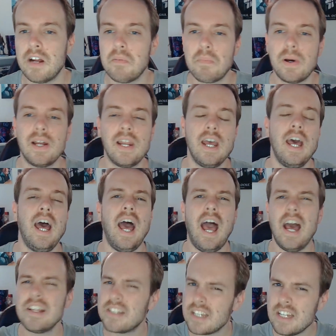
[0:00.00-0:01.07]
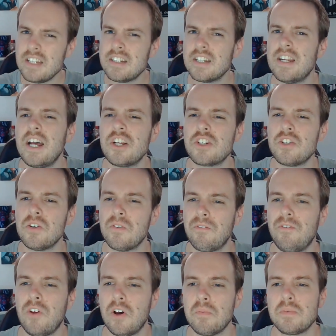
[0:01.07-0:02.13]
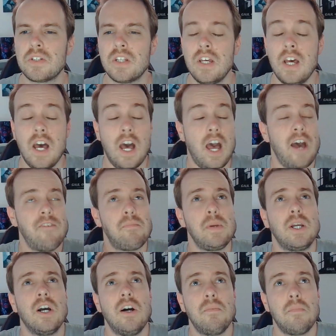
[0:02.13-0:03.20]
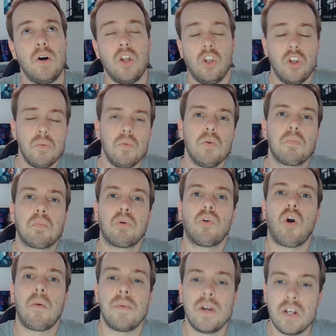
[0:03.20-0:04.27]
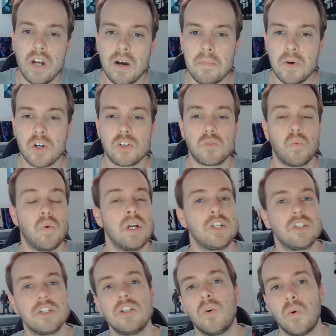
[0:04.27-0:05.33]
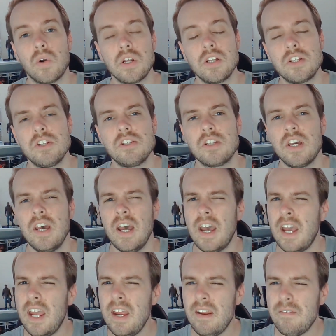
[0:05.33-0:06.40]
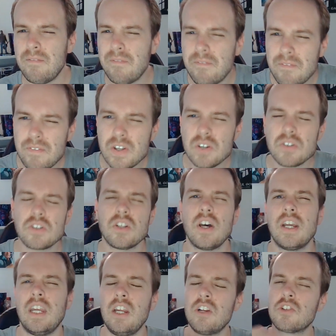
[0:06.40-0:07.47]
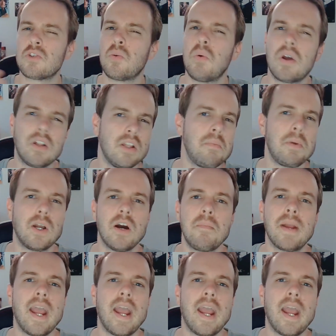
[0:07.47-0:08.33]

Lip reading: but as international films have become a lot more prominent amongst Western audiences, it feels like it is quickly becoming